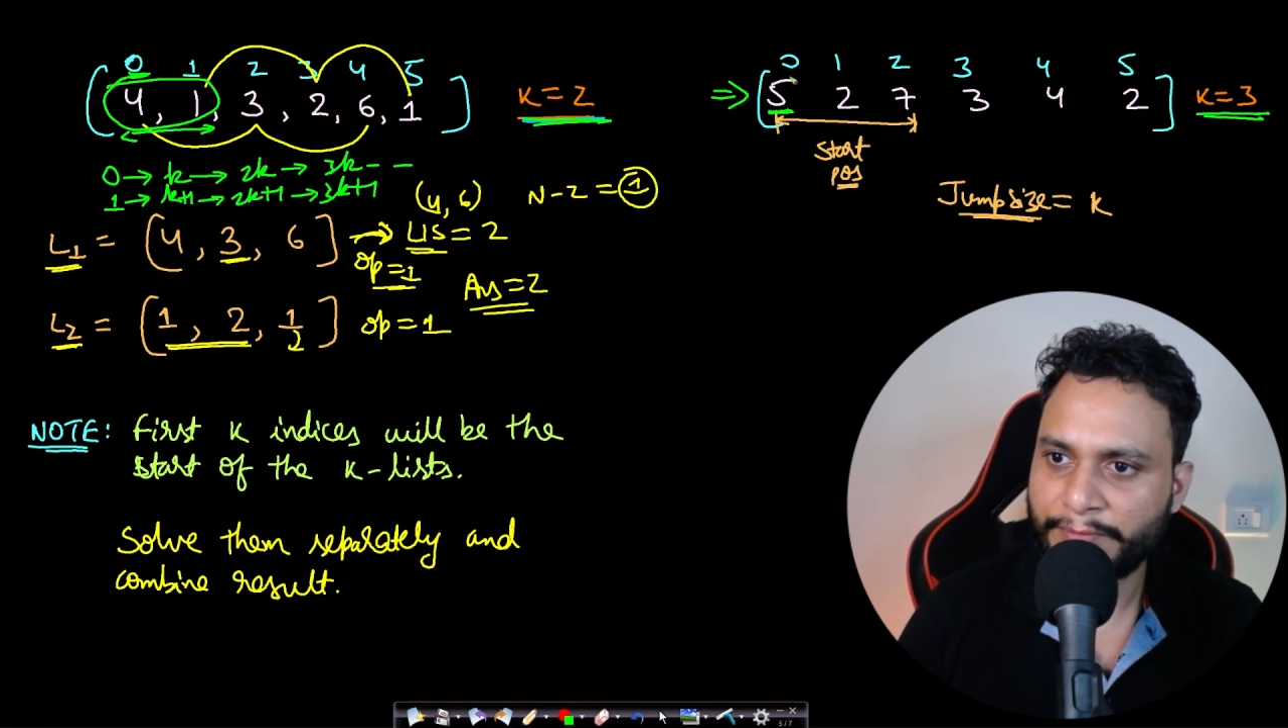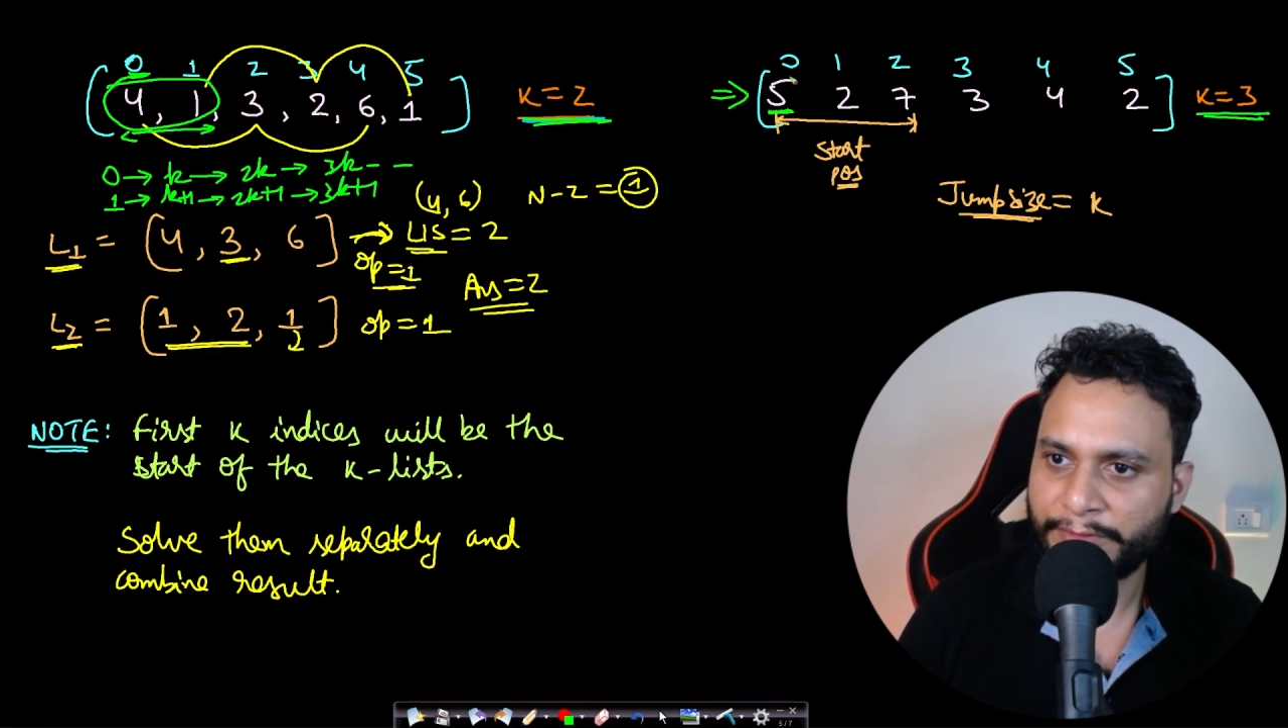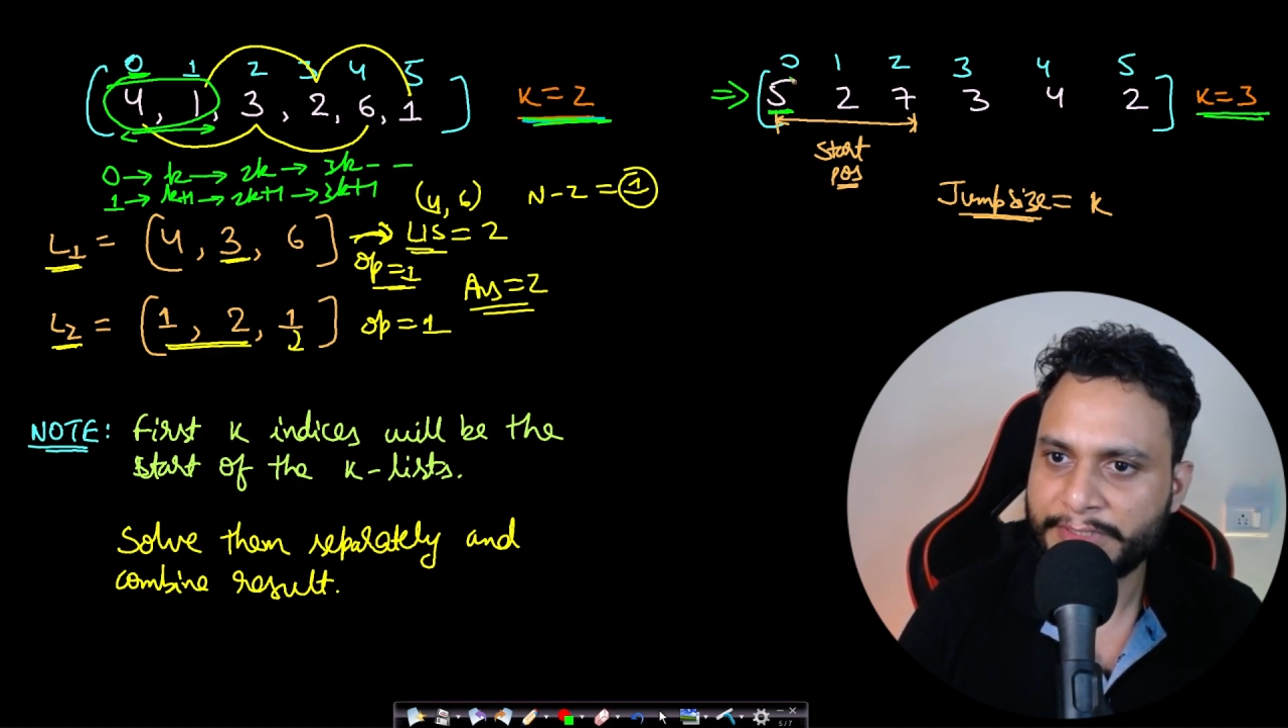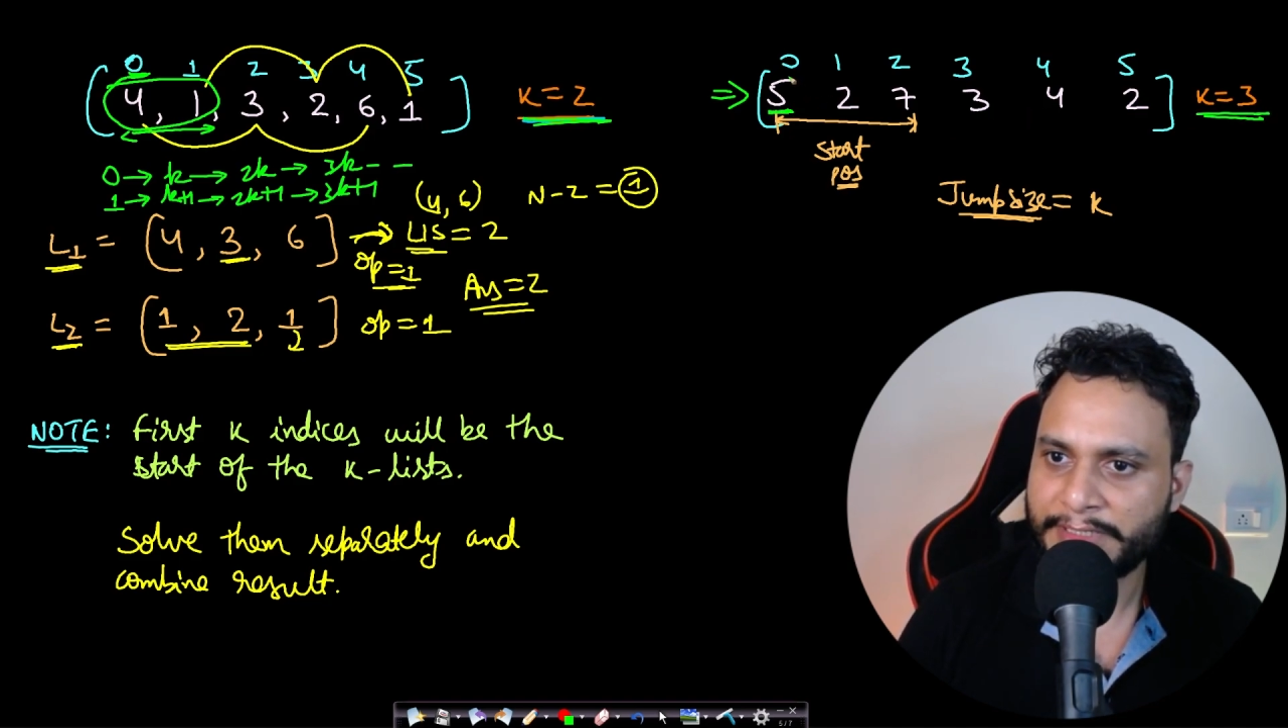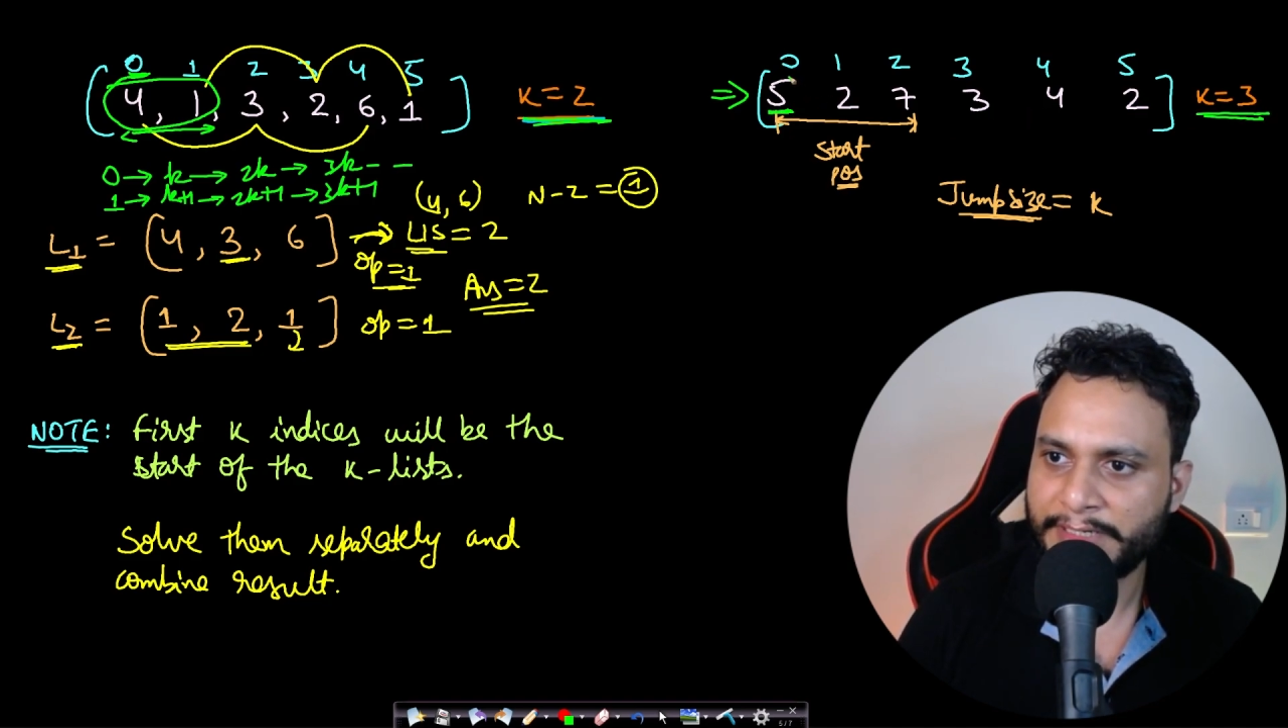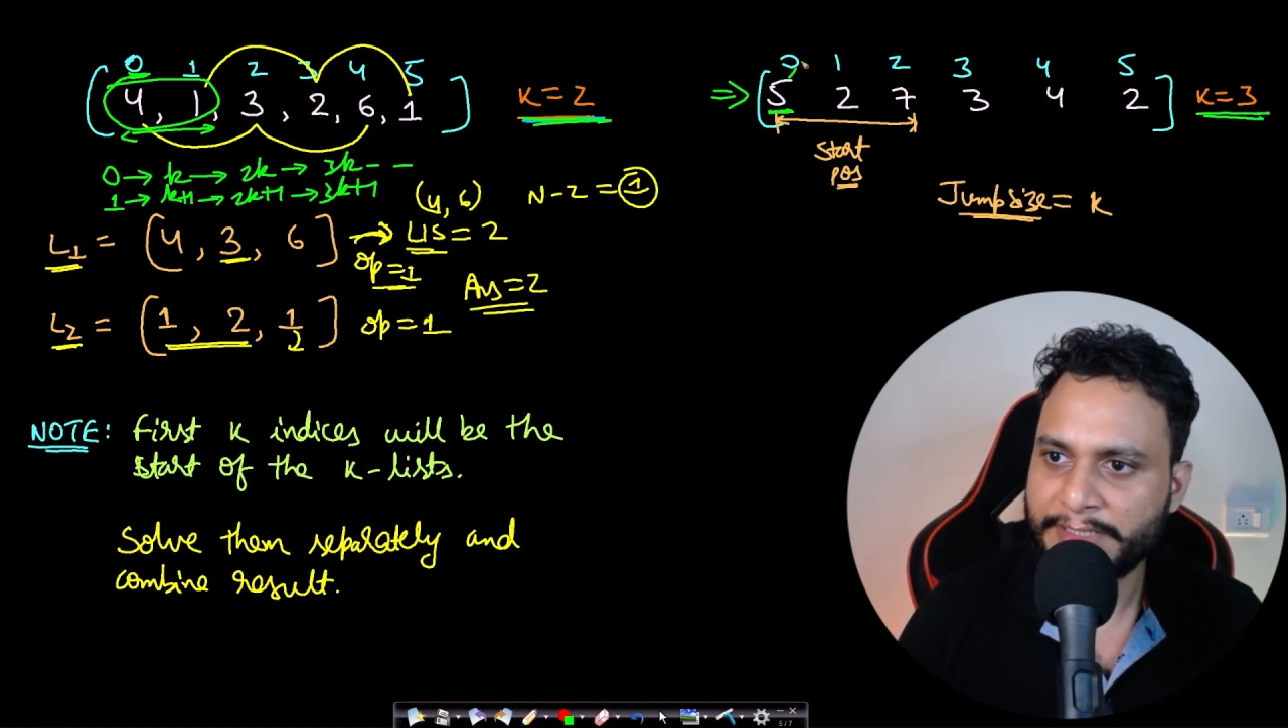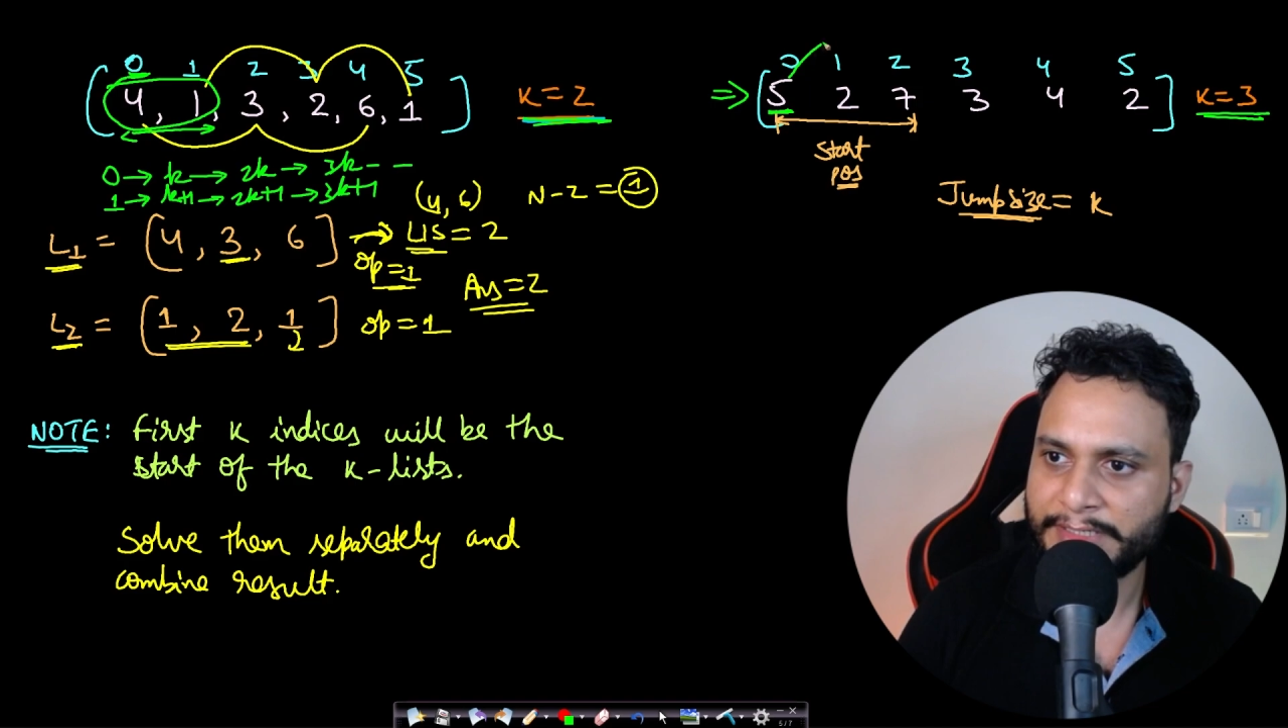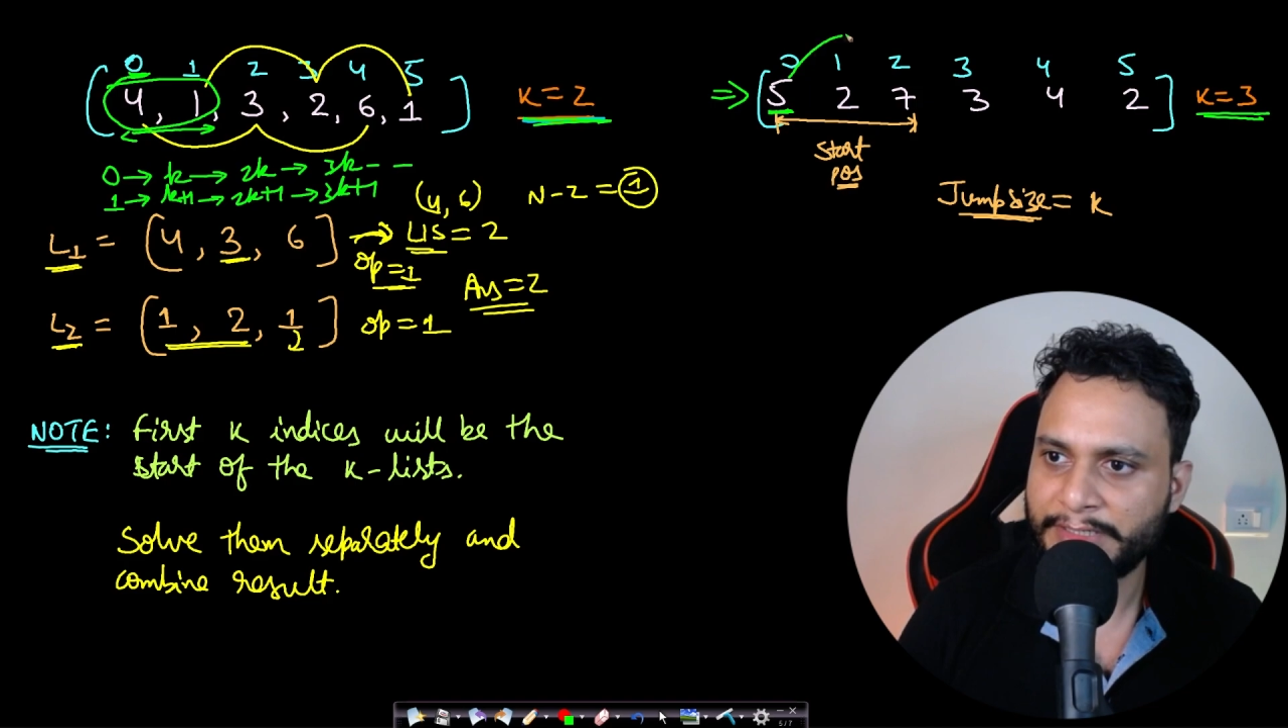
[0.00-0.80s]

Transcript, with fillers: first list,